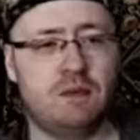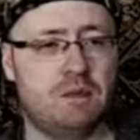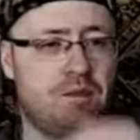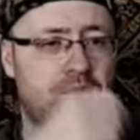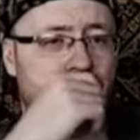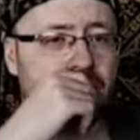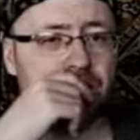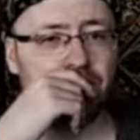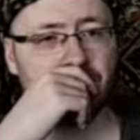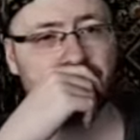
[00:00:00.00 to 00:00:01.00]

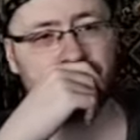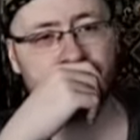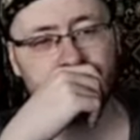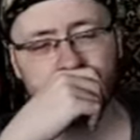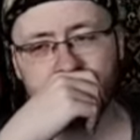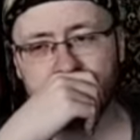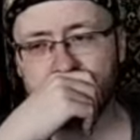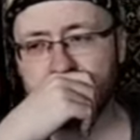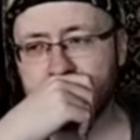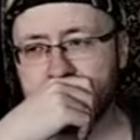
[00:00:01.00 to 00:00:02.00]

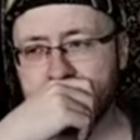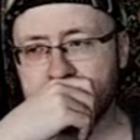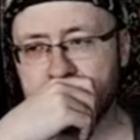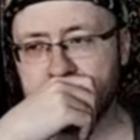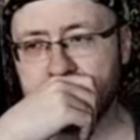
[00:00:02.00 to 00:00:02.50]
Nothing is said.